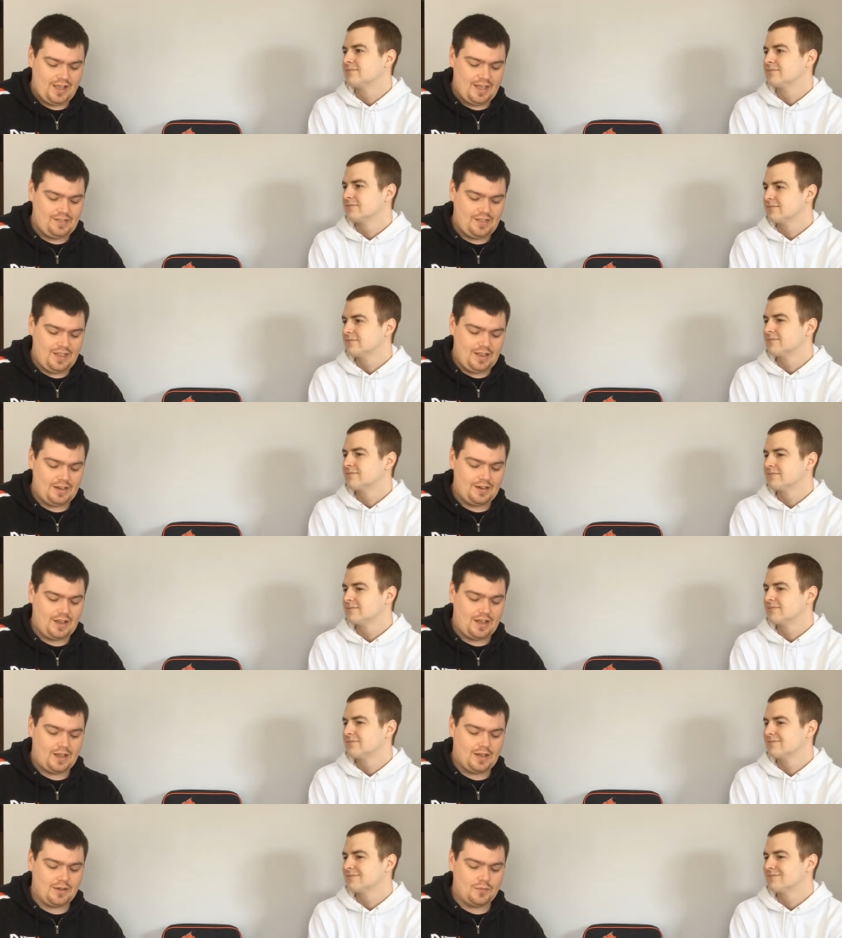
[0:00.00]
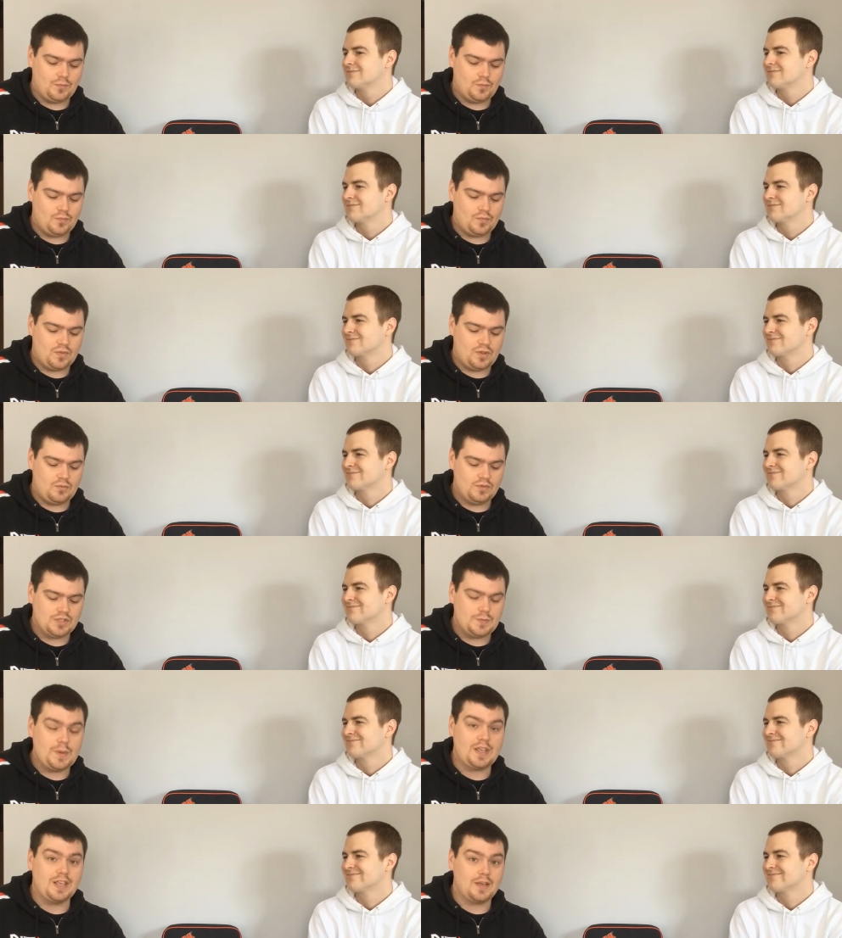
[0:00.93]
Speaker 1: And then uh, when
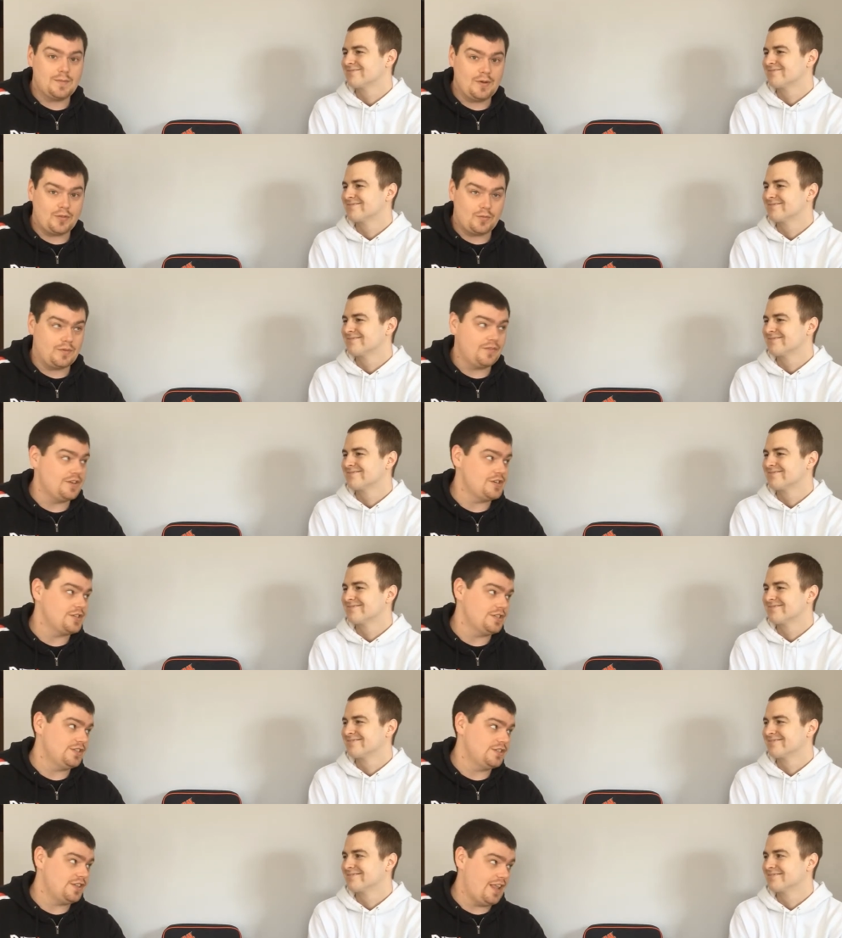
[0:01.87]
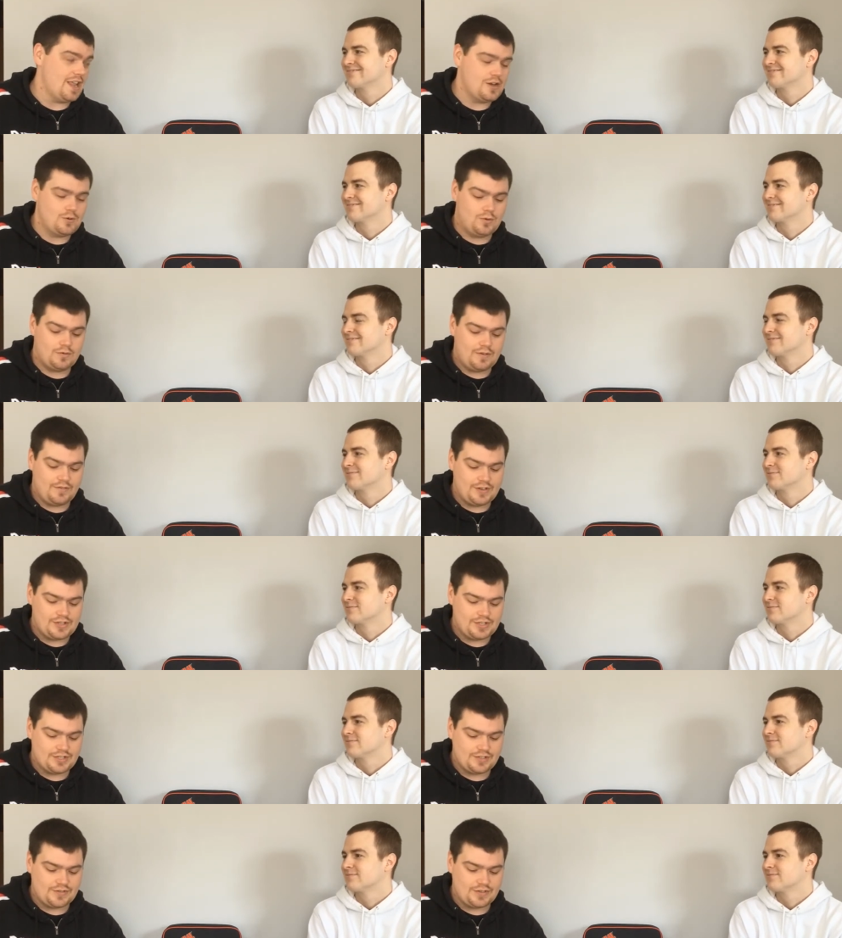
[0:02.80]
speaking about the revisions, the annual
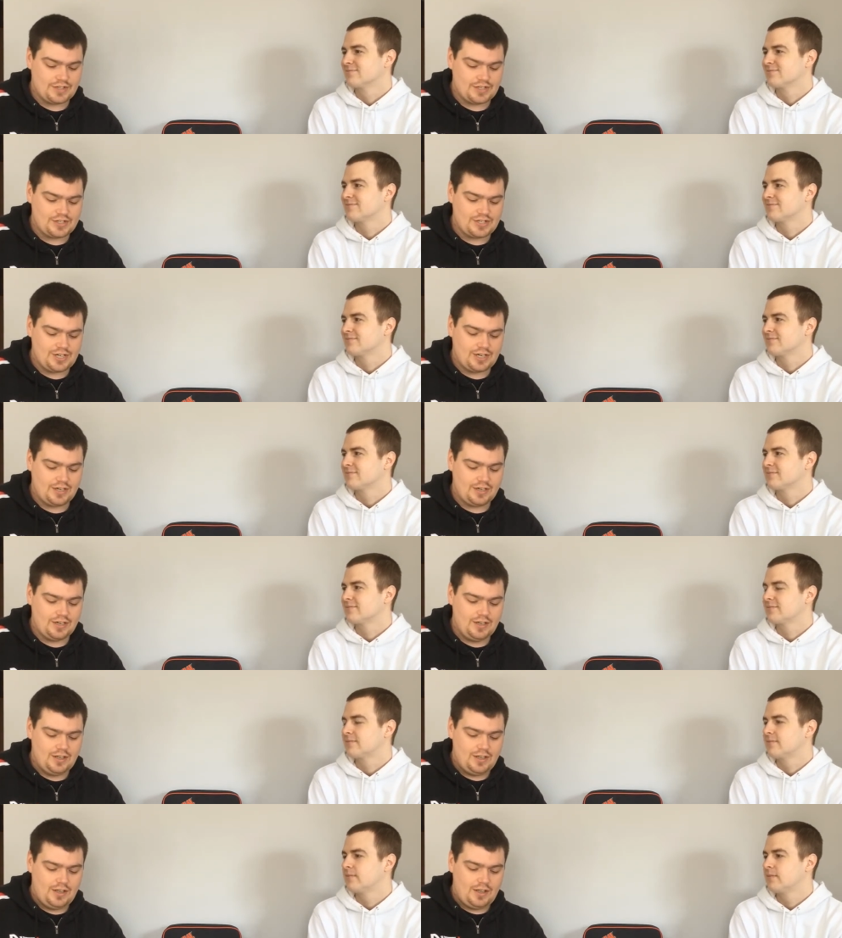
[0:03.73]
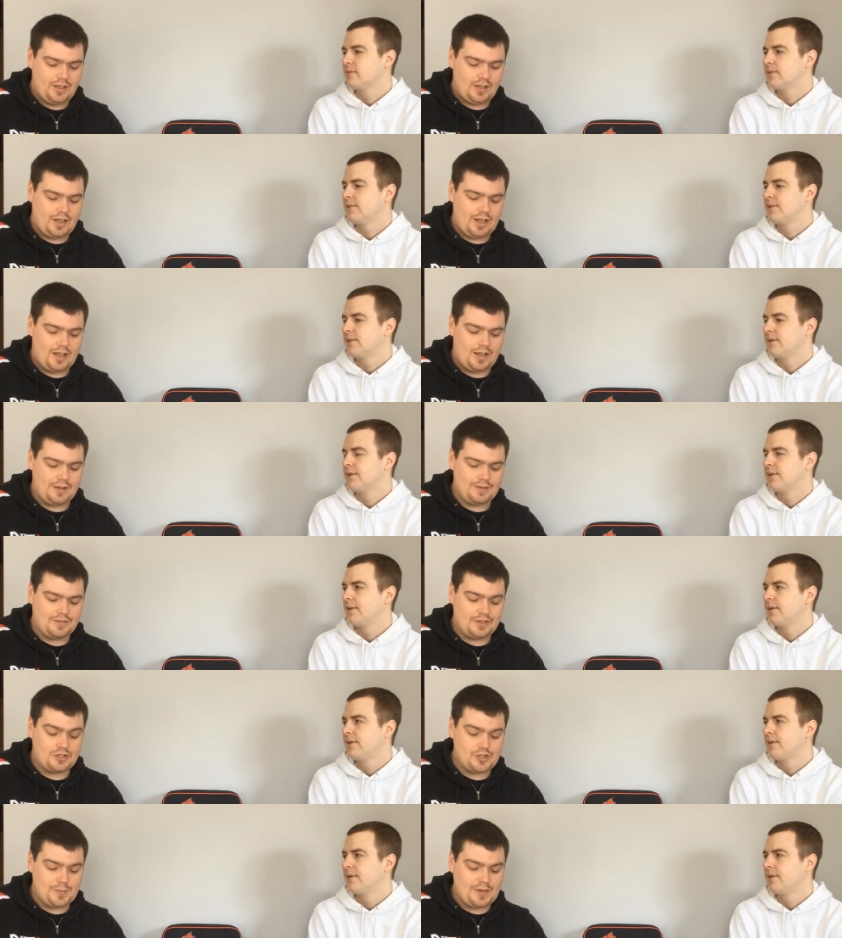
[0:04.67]
revisions for this year, uh,
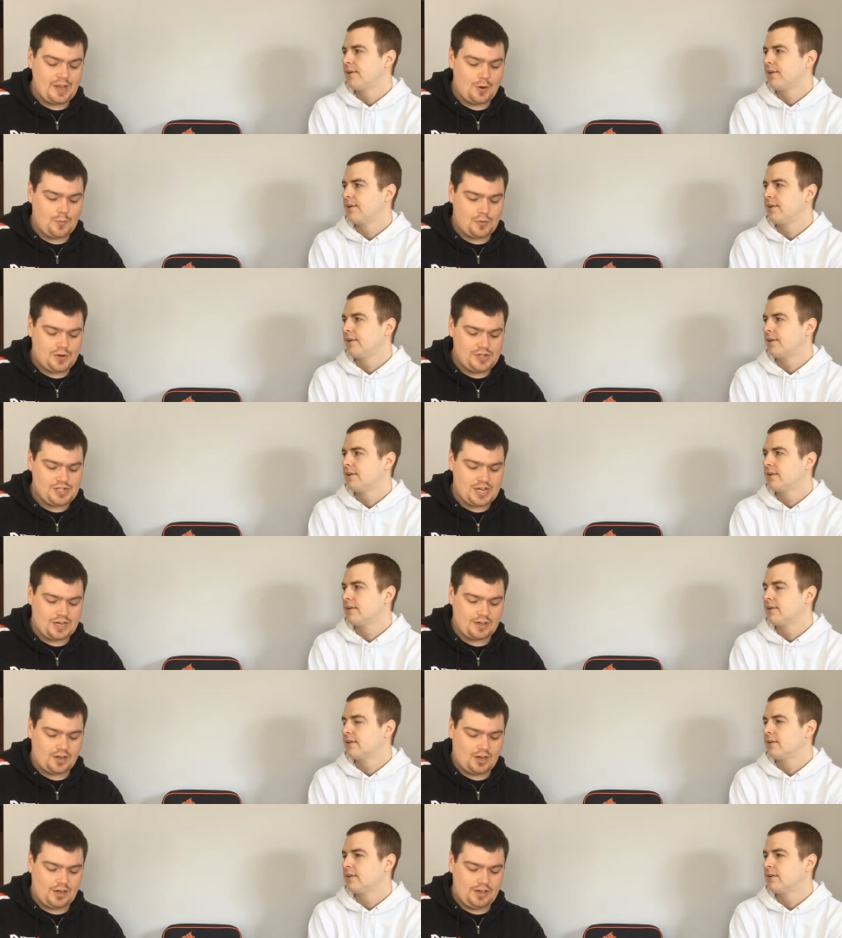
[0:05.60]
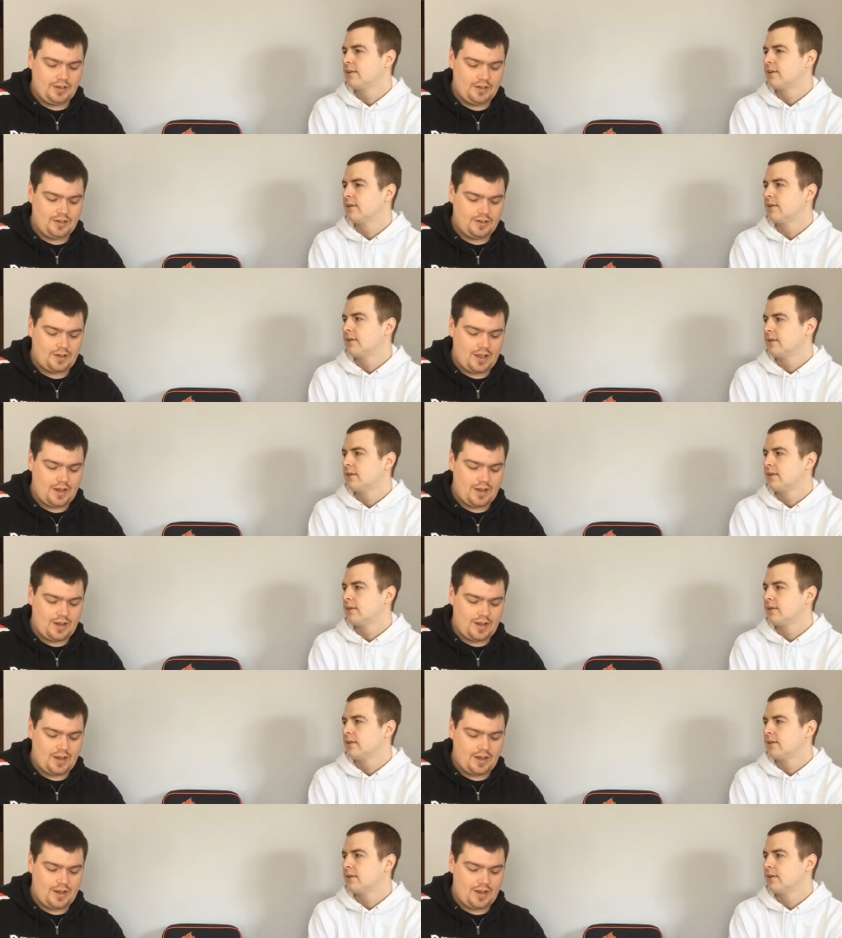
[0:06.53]
it should be out pre-Gen Con.